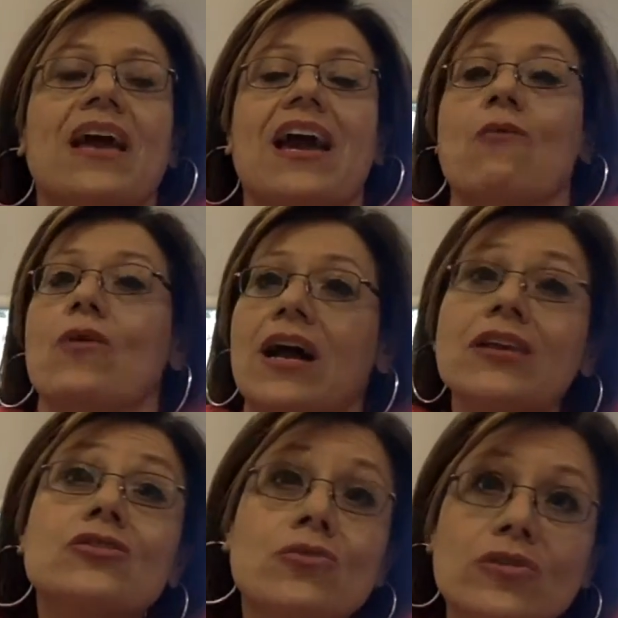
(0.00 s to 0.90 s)
And what I
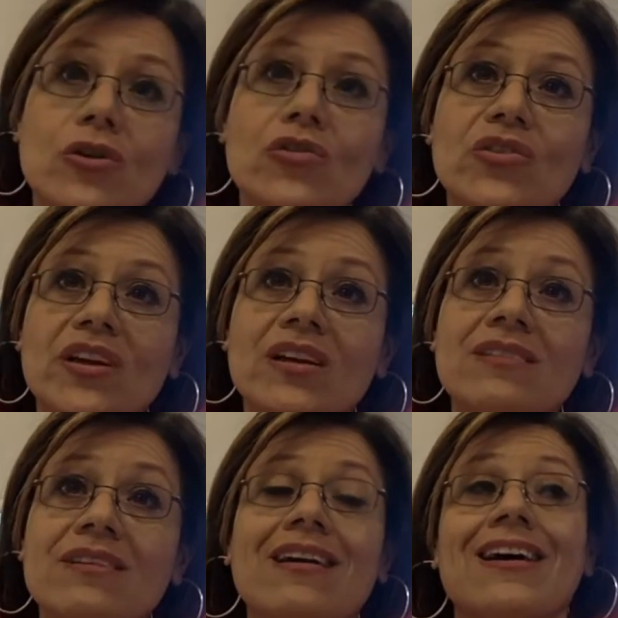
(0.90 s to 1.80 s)
do with those
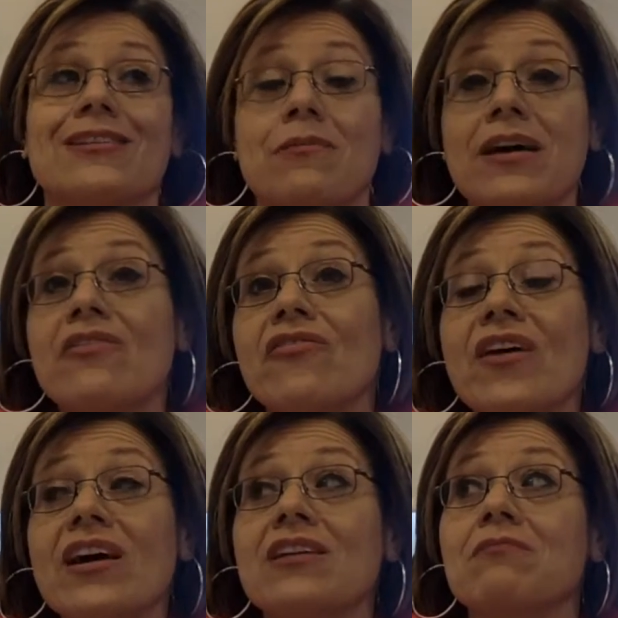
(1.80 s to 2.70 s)
kids, as a matter of
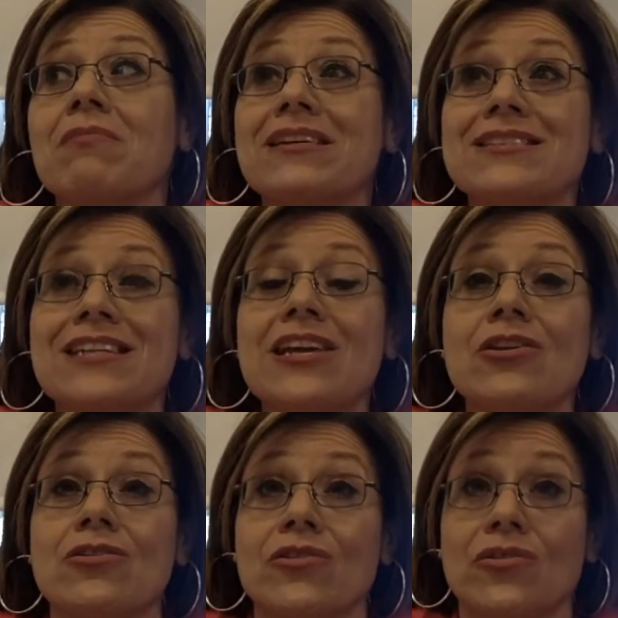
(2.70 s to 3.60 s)
fact, my
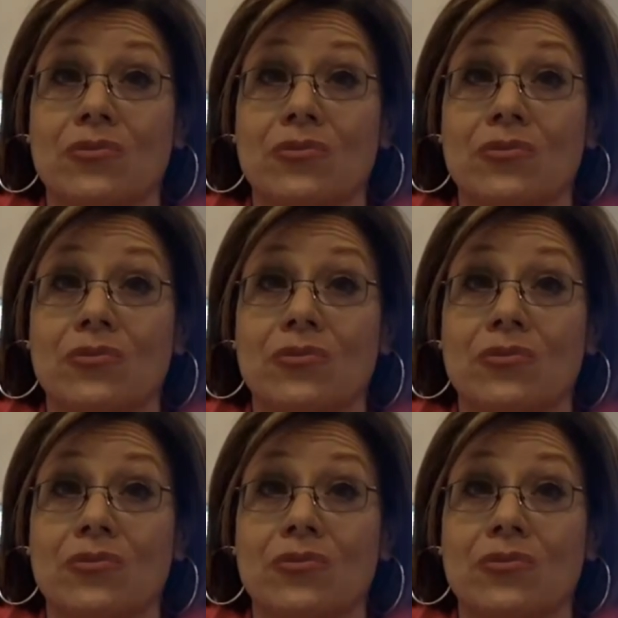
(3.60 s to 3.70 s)
seniors,